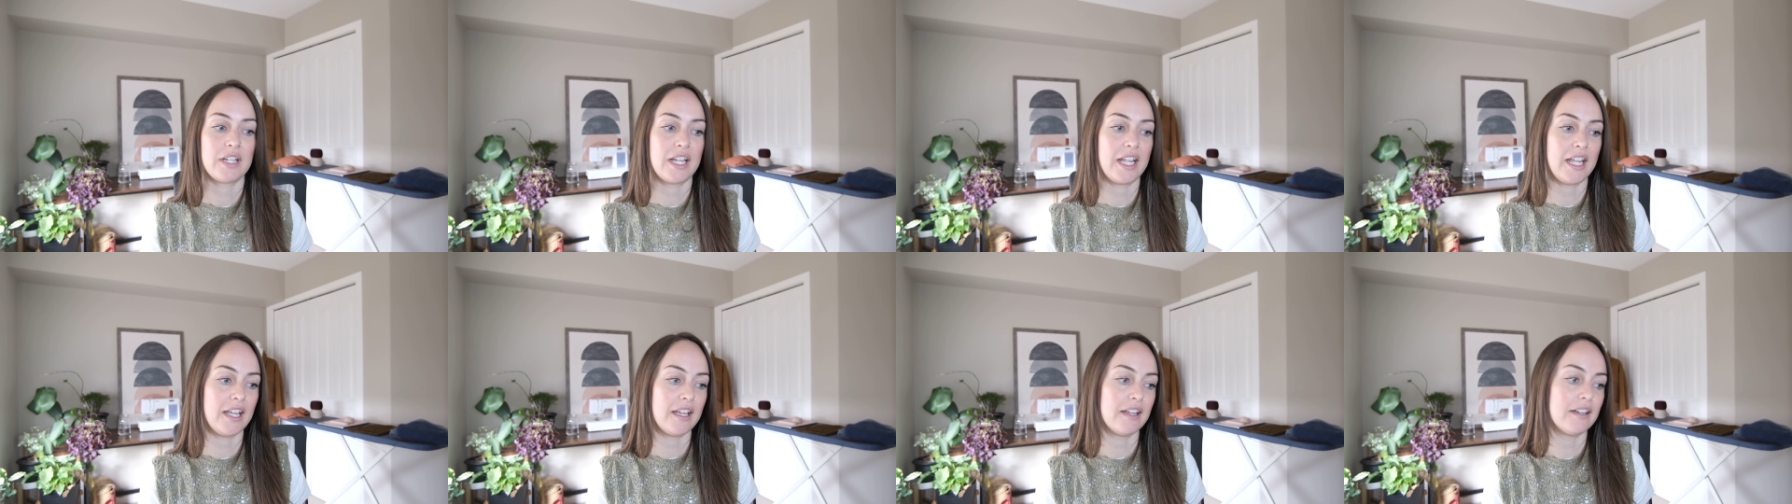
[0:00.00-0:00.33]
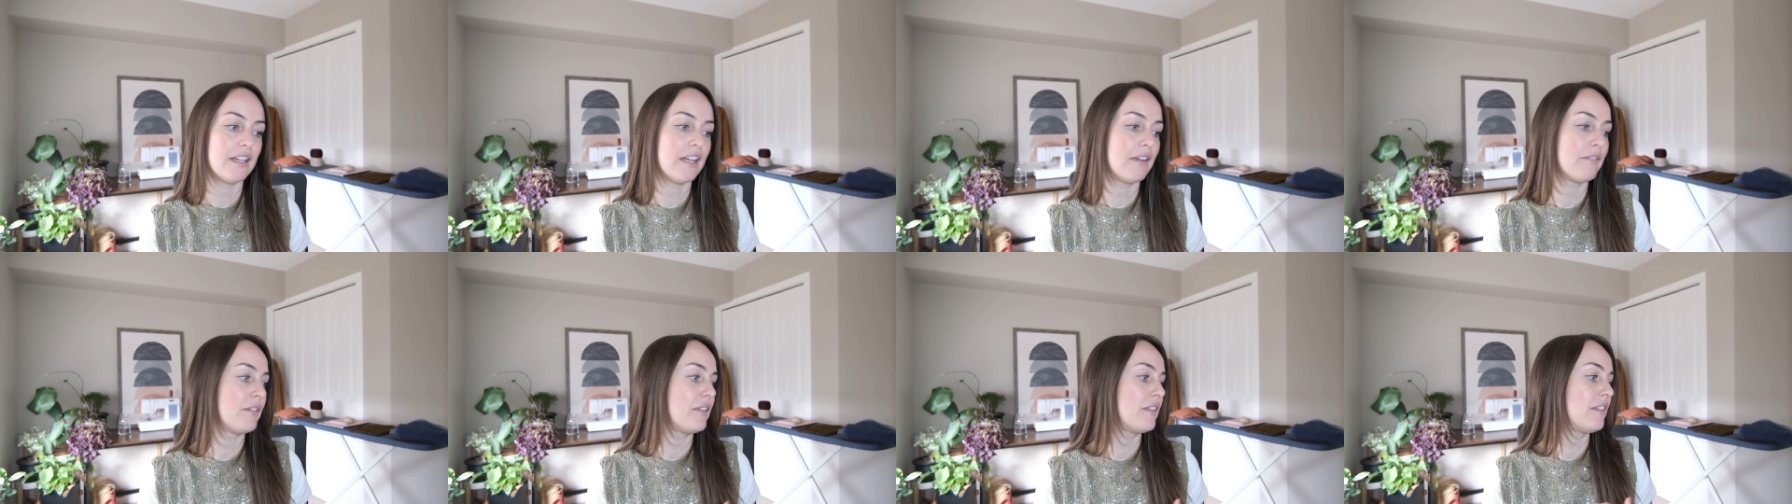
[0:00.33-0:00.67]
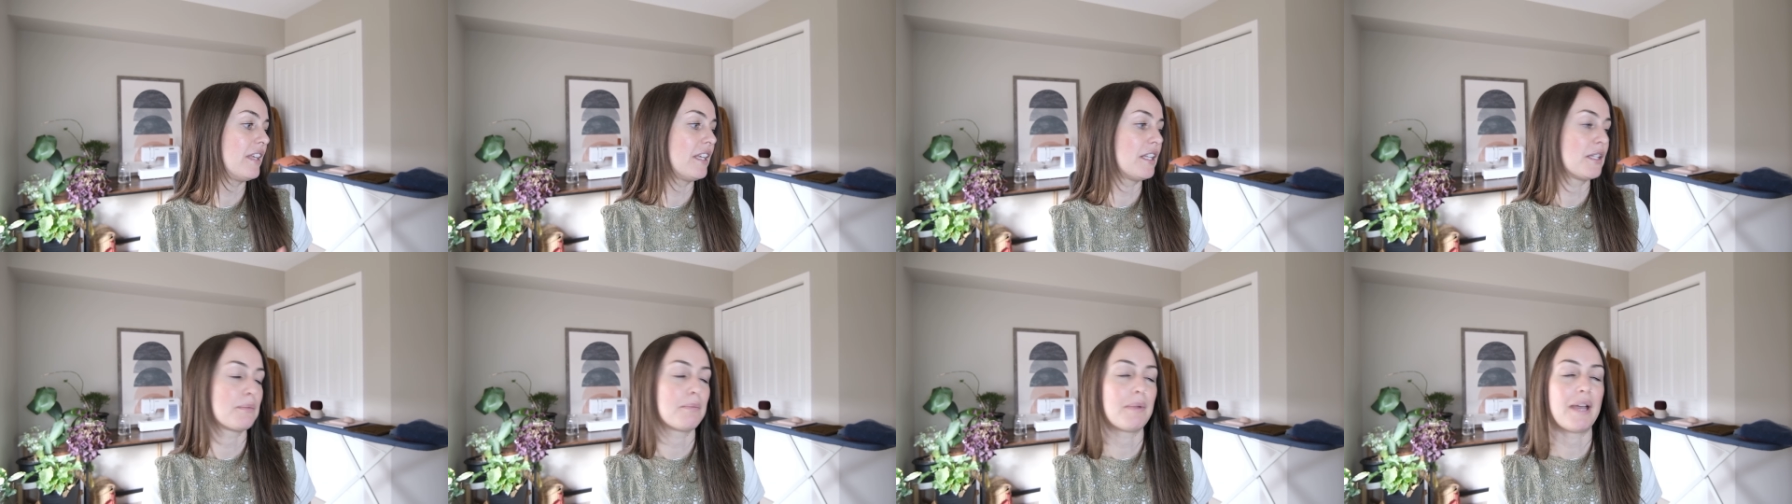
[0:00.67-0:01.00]
and
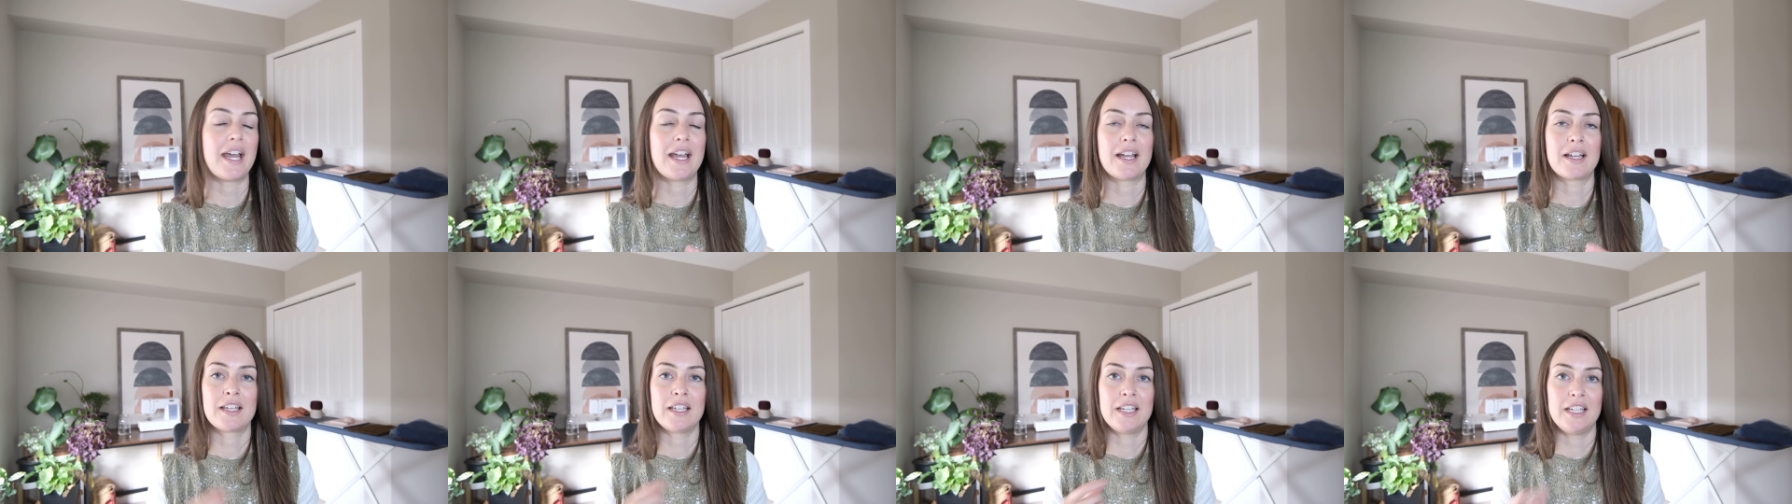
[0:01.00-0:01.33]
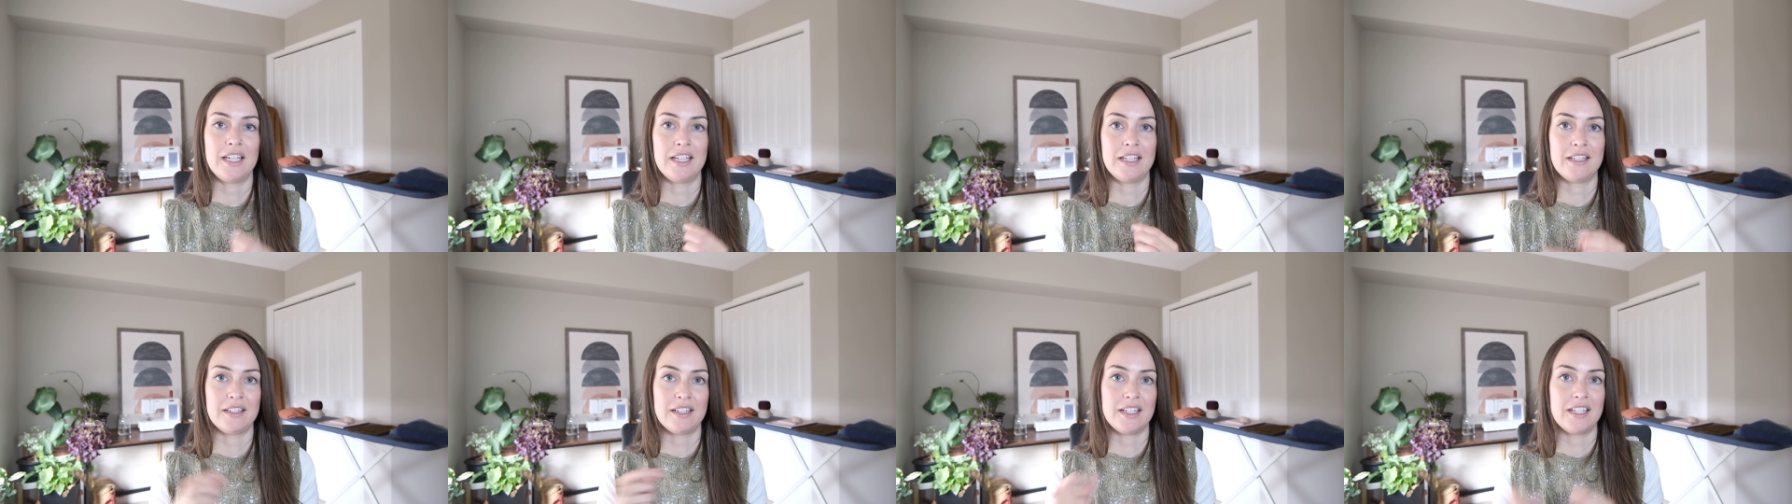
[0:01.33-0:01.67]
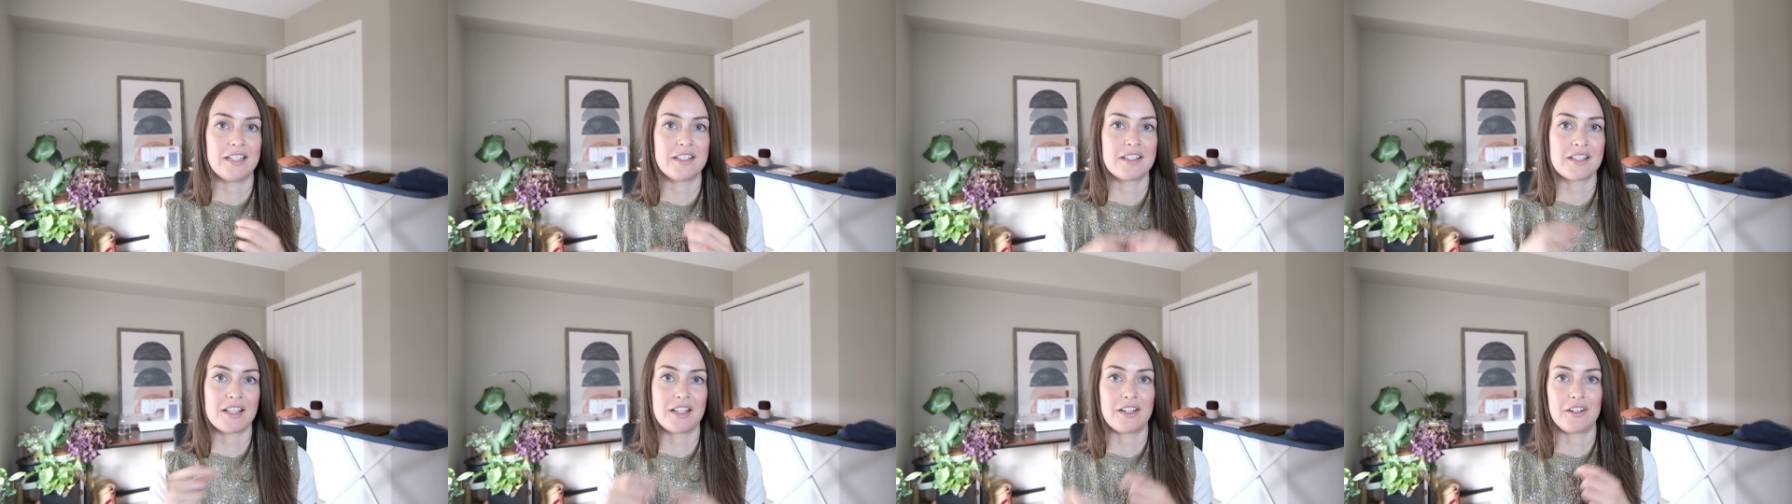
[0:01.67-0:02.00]
everything's back in
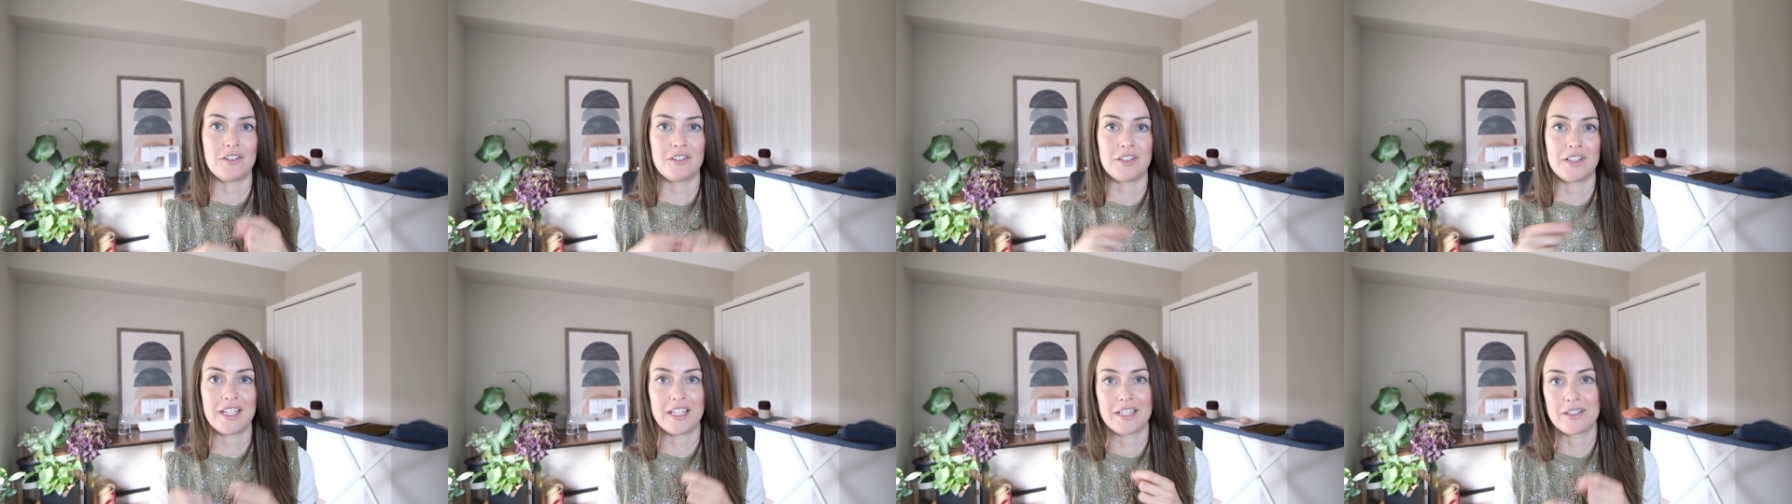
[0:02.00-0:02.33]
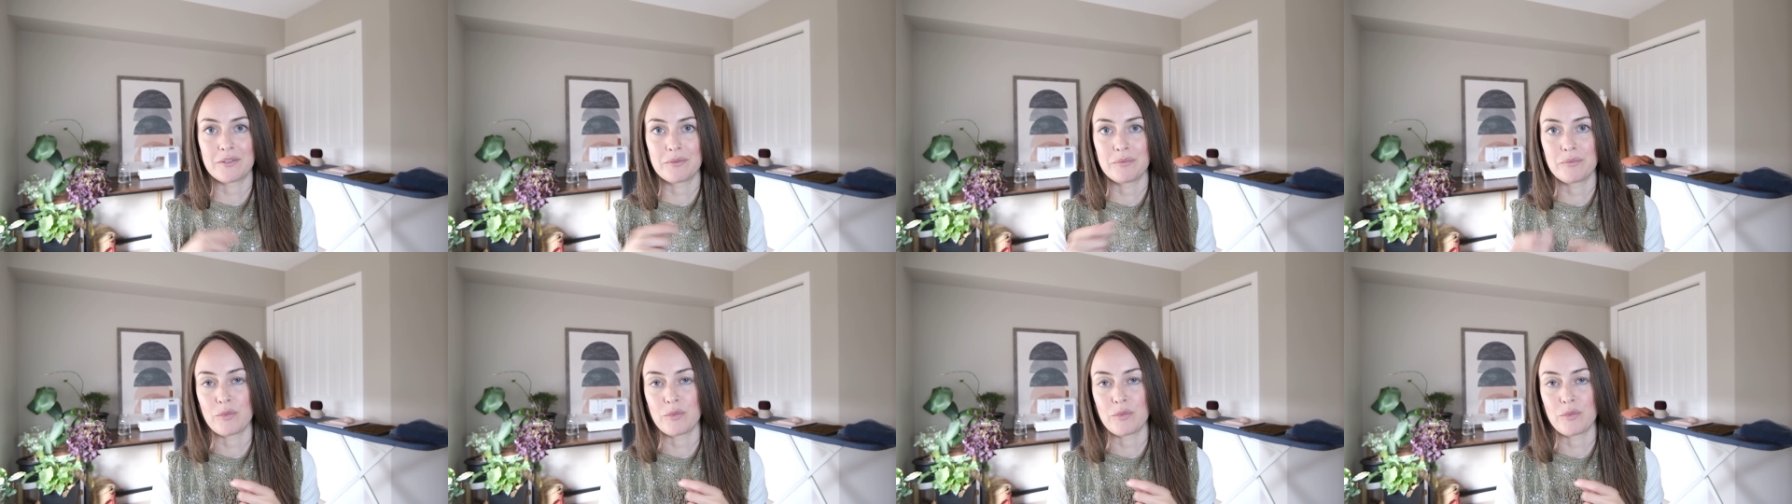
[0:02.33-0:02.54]
its little like